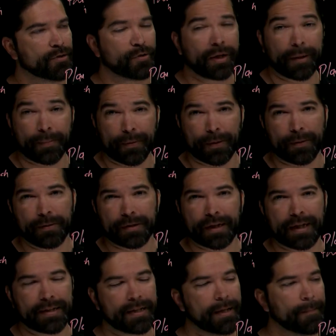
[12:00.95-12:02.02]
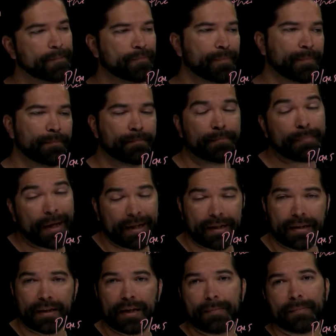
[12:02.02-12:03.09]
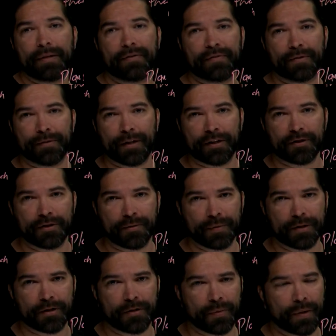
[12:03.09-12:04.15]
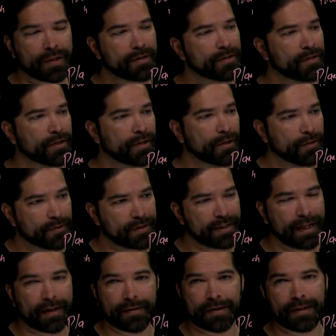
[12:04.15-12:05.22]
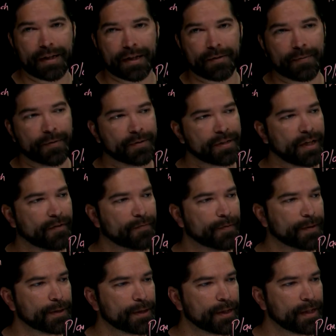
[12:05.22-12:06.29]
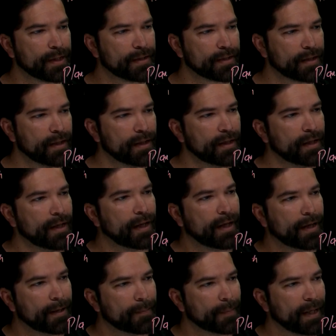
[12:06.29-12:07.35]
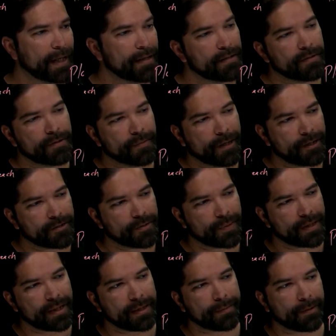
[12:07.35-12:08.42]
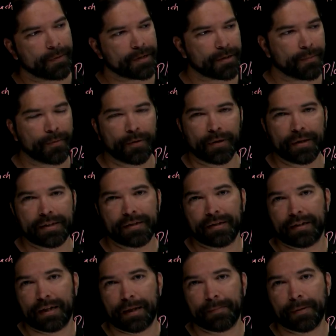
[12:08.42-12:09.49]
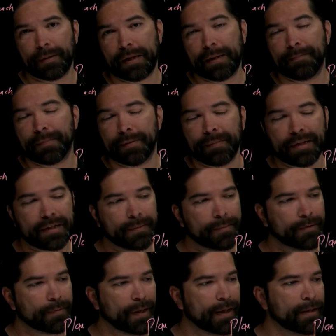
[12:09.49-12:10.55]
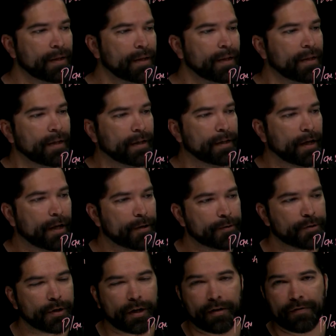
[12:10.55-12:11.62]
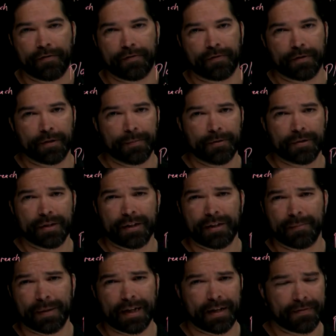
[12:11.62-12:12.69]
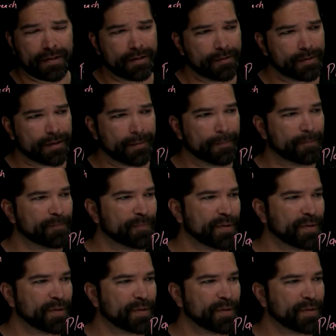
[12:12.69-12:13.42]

try to prioritize them. Pilot them if you're not sure which directions to go. See how the data rolls out for each of these. And you might also want to think about which are more easily implementable, right? An auto shut off for your music, you might have to do some